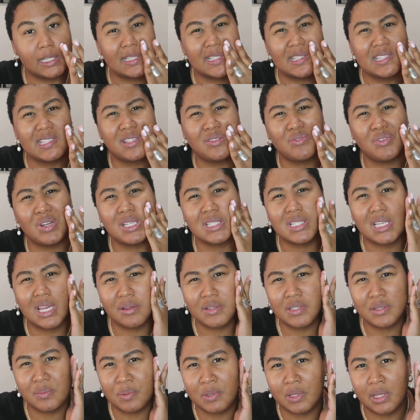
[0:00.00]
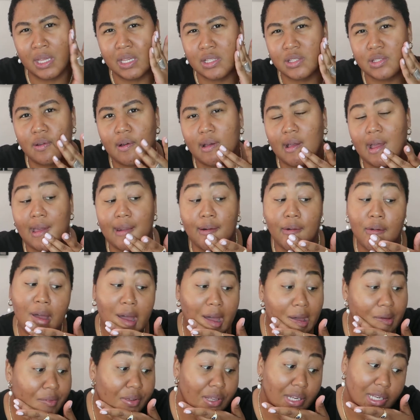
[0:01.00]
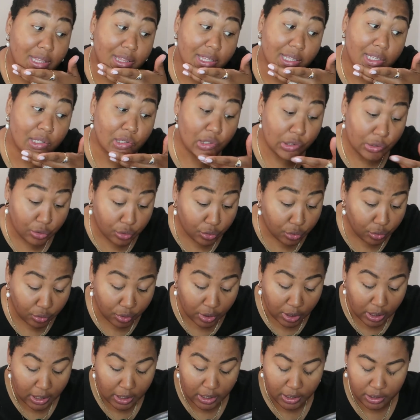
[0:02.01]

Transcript: is this the right time to be like, talk? I don't have anything new.